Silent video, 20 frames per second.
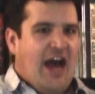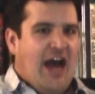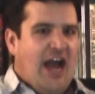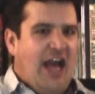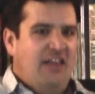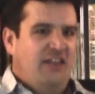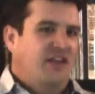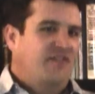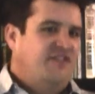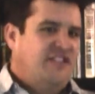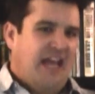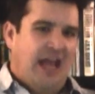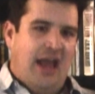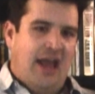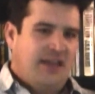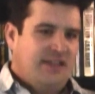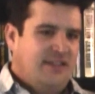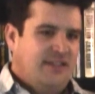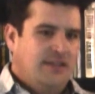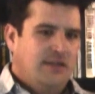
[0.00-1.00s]
I love
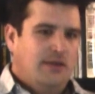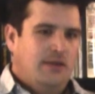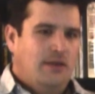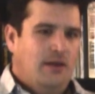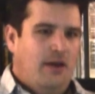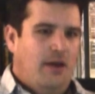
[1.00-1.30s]
Taz.